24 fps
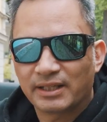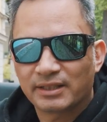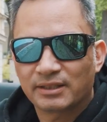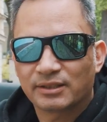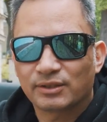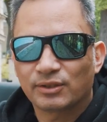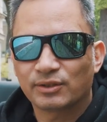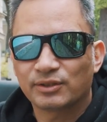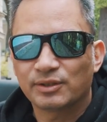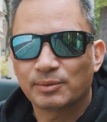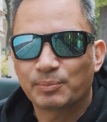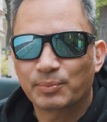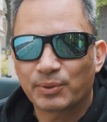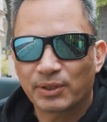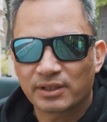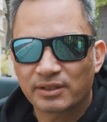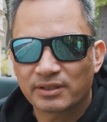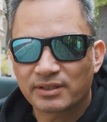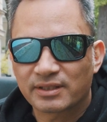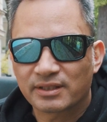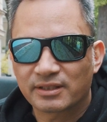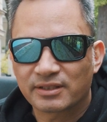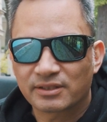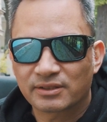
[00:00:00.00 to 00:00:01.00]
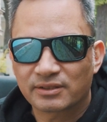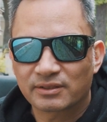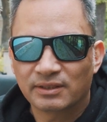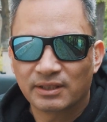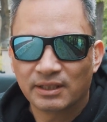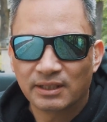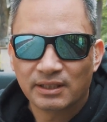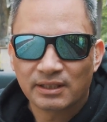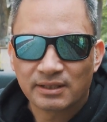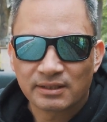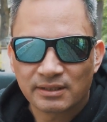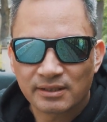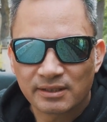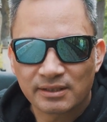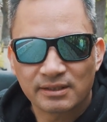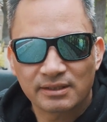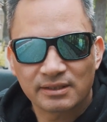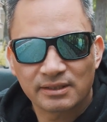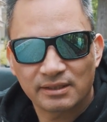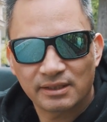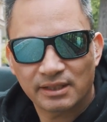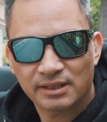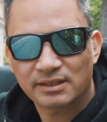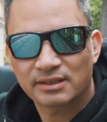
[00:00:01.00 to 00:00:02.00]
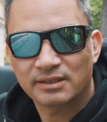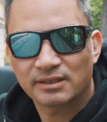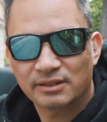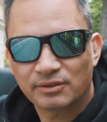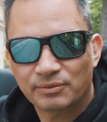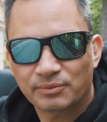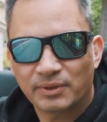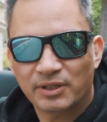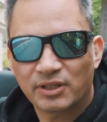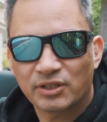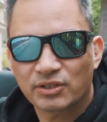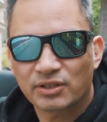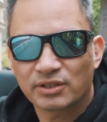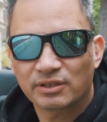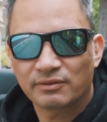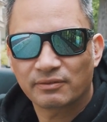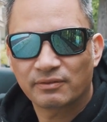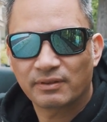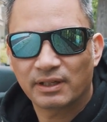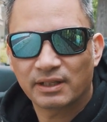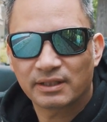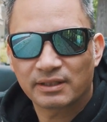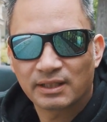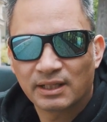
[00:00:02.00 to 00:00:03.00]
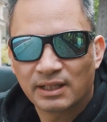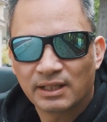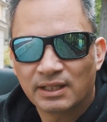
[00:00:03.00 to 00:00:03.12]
that on the predecessor. This is the next iteration of that.